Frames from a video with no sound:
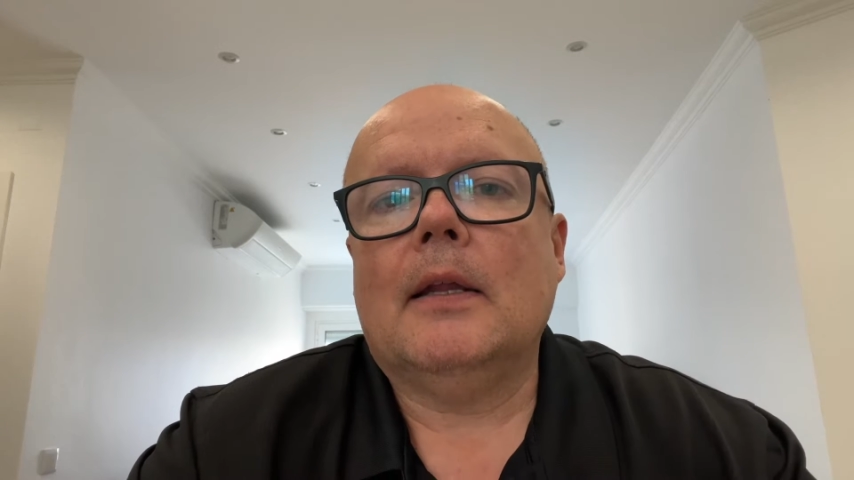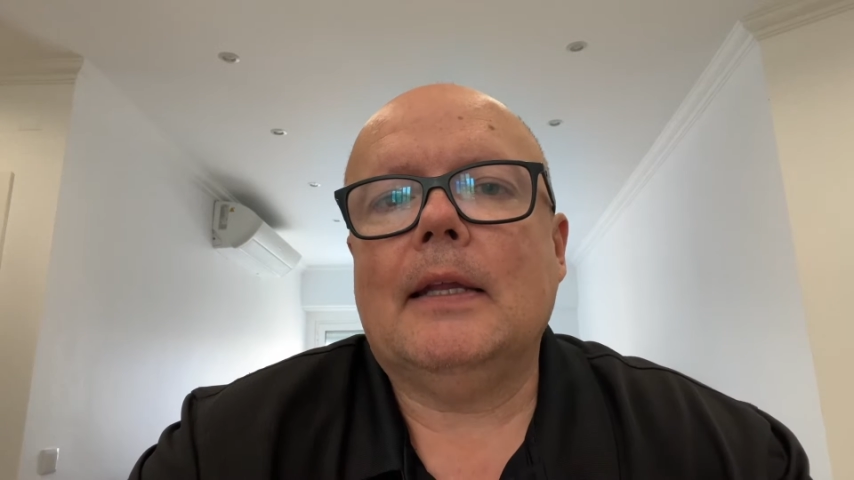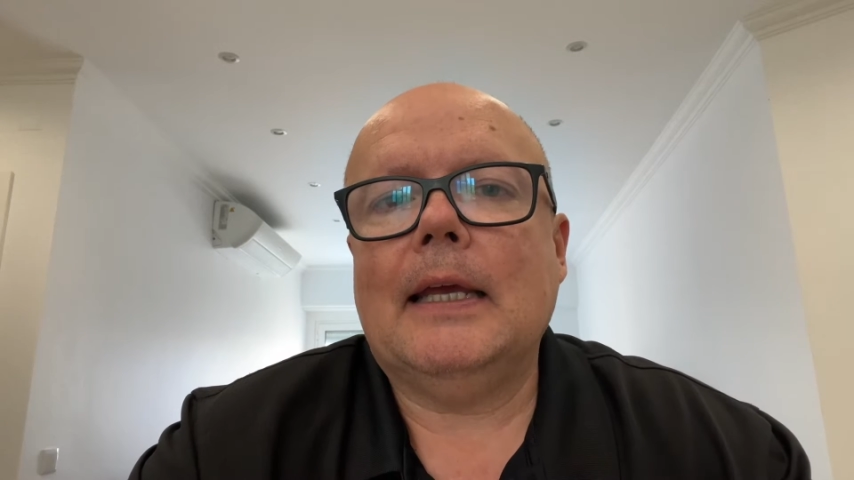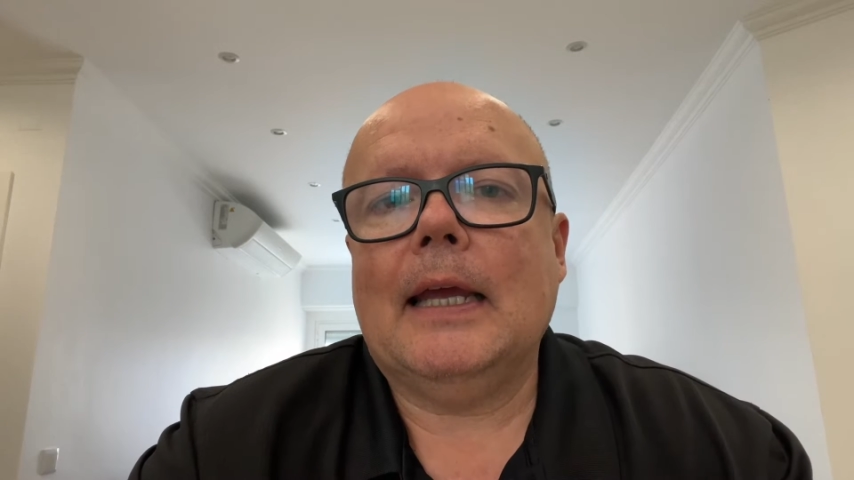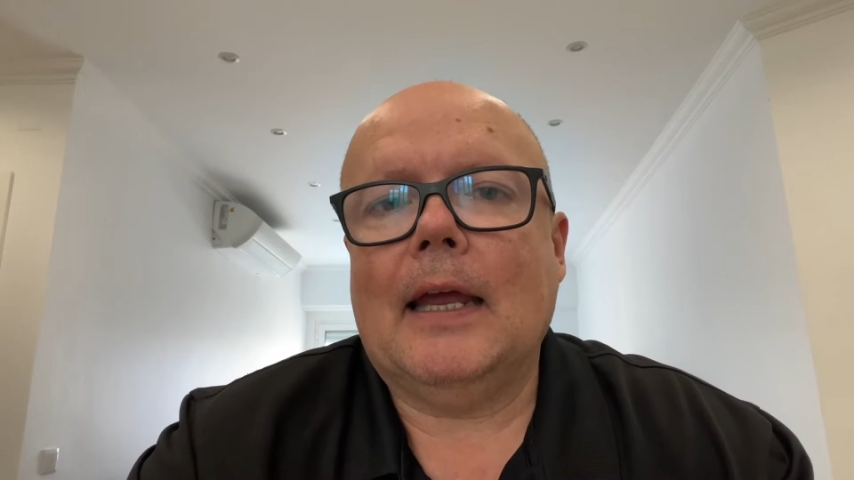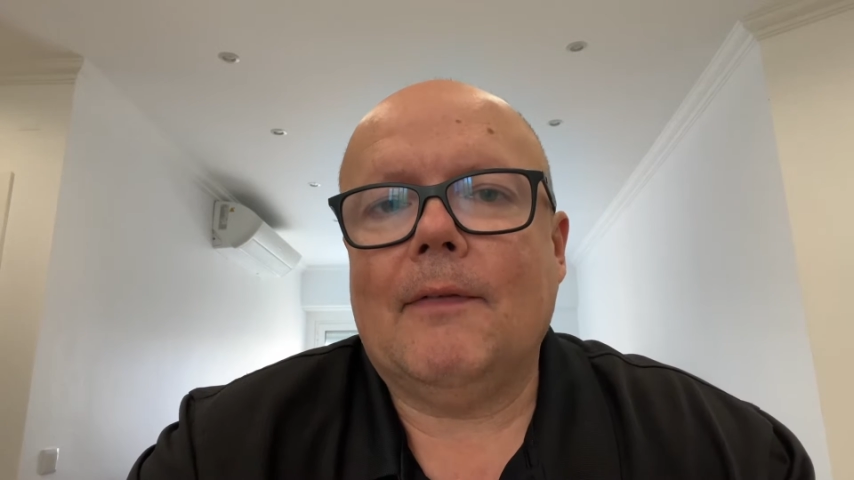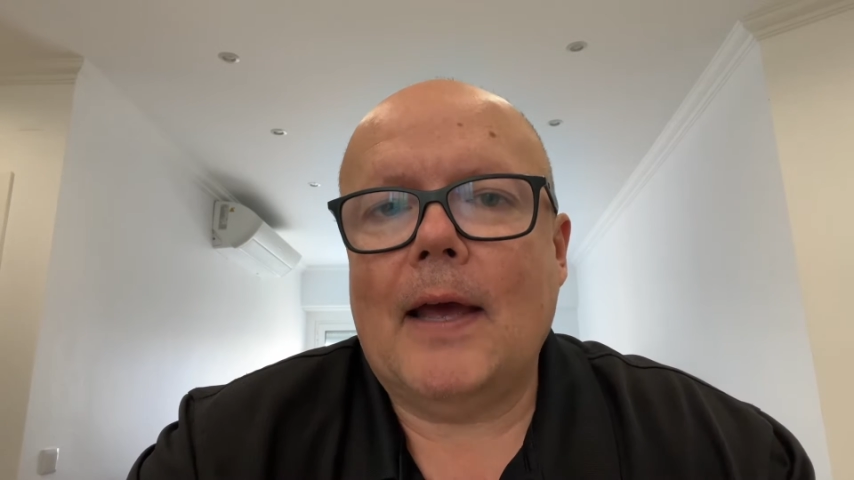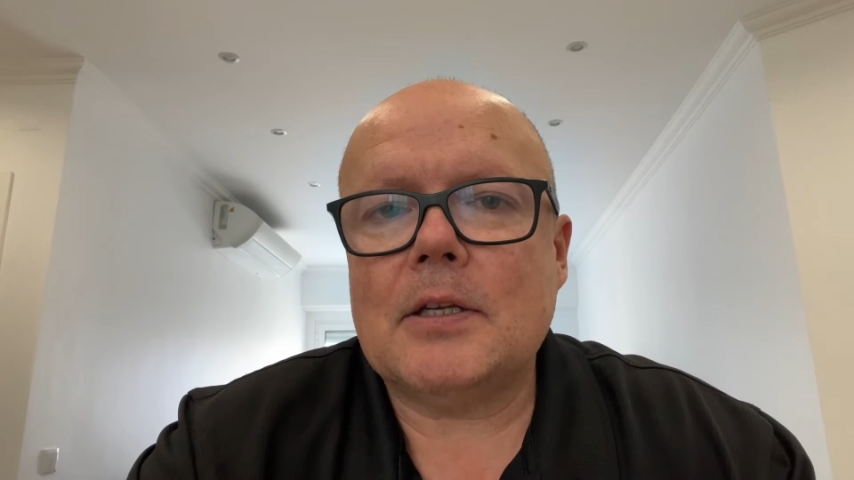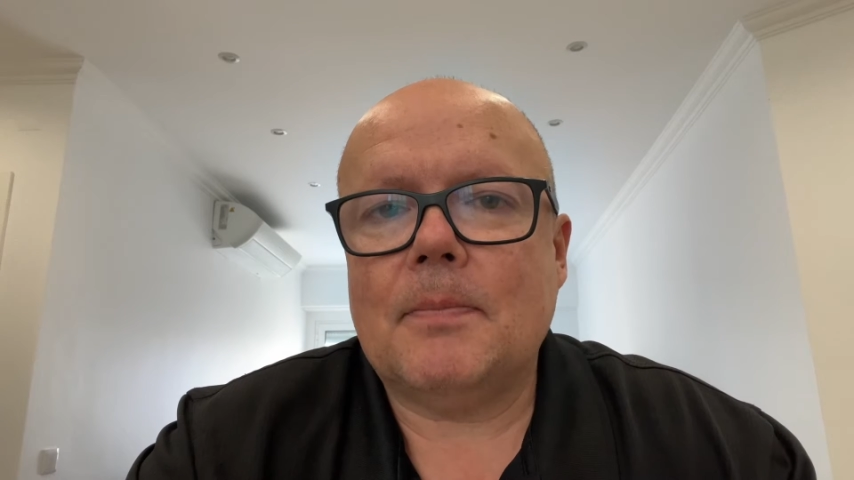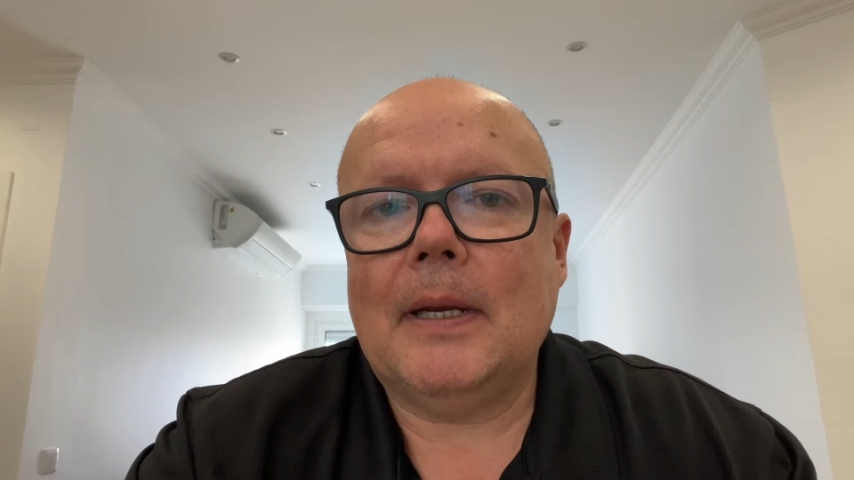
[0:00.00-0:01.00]
the
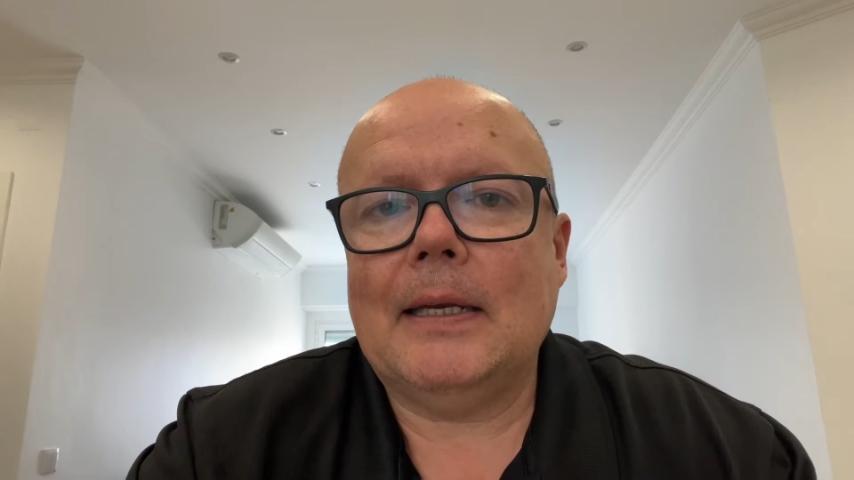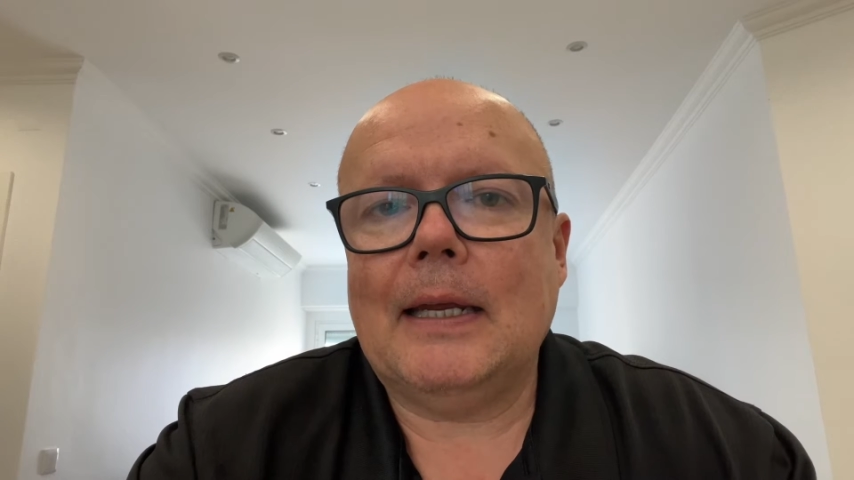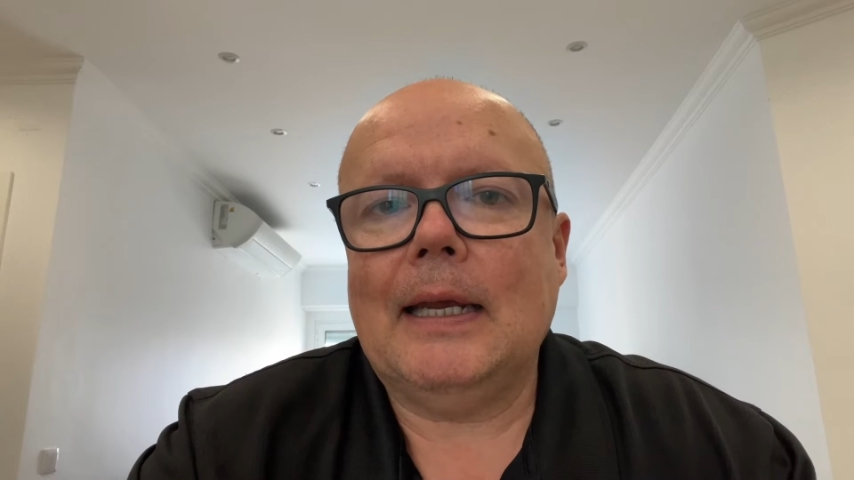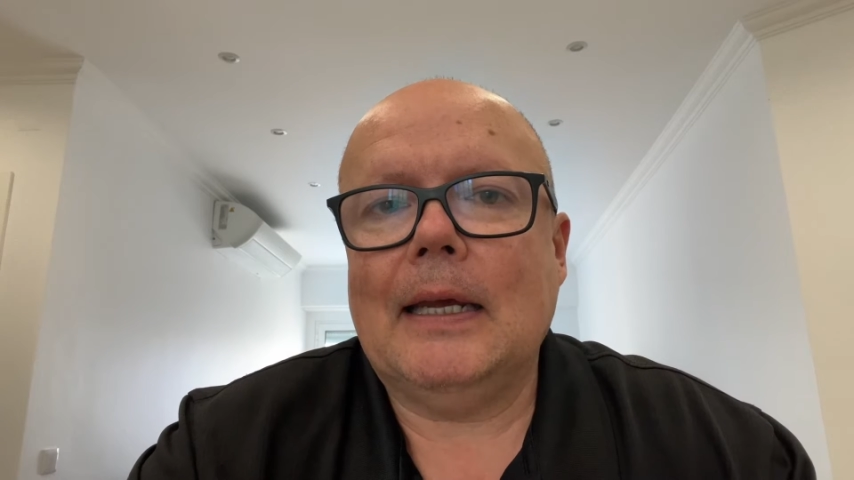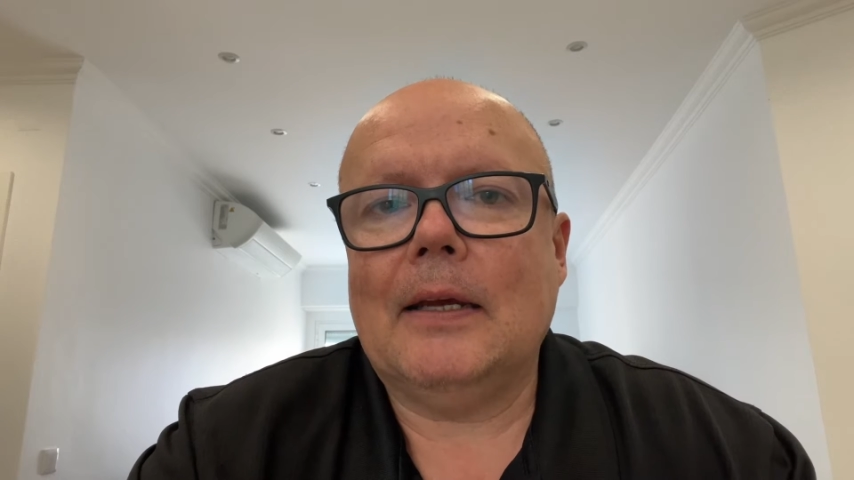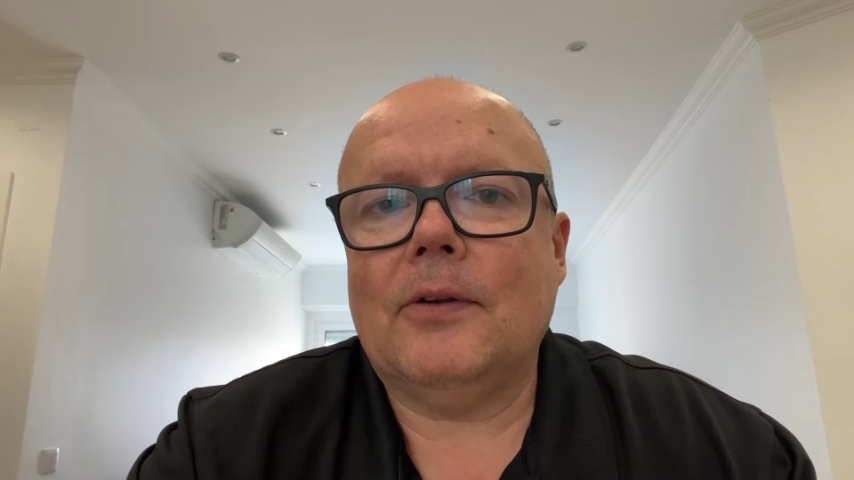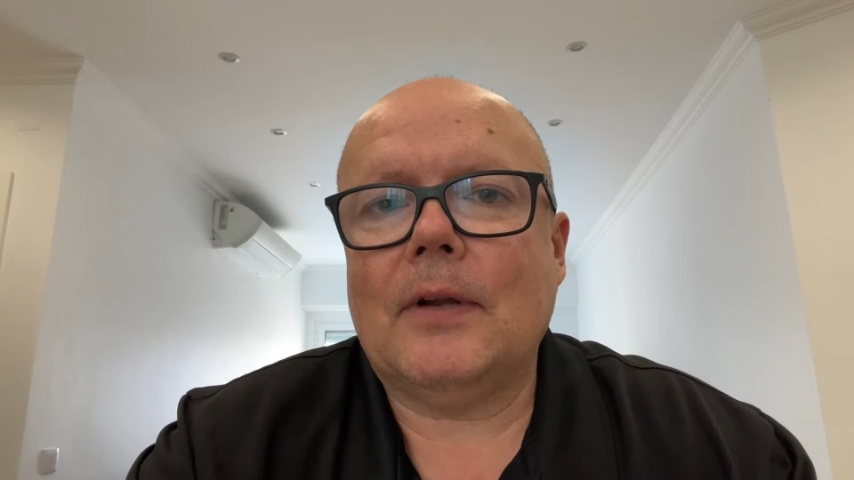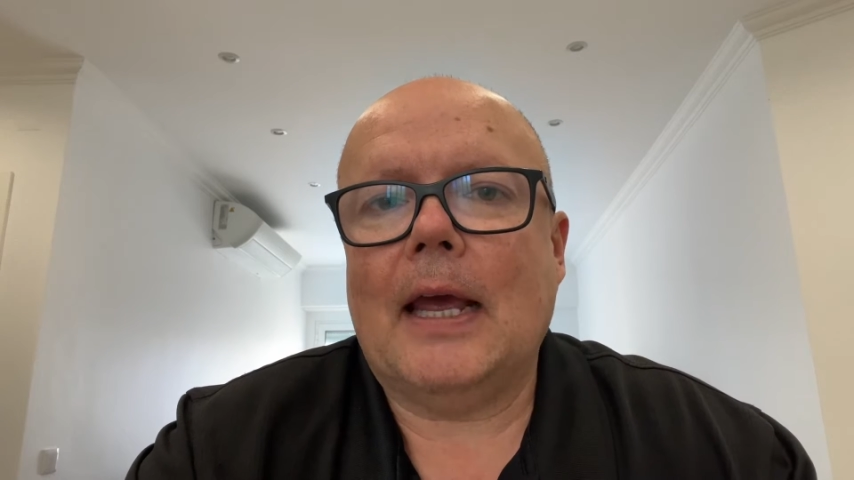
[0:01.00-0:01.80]
investment is